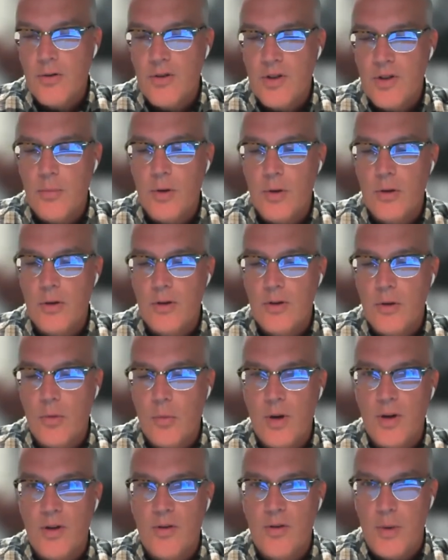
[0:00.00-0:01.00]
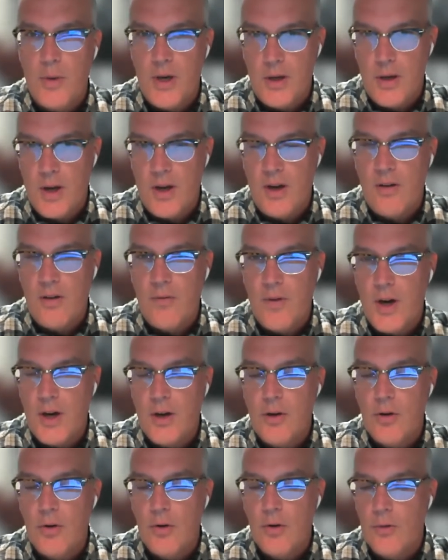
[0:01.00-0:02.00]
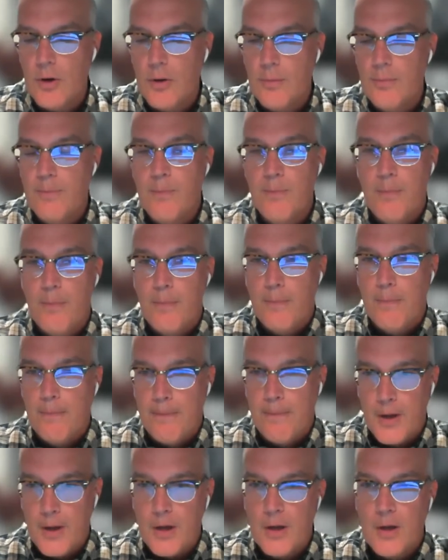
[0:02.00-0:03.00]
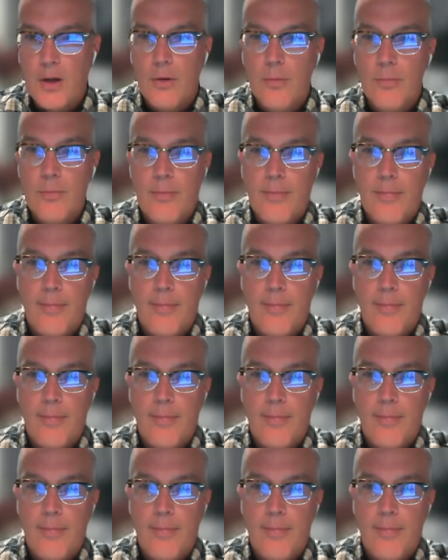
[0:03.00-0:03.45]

similar to what is being done in Vancouver. Thank you.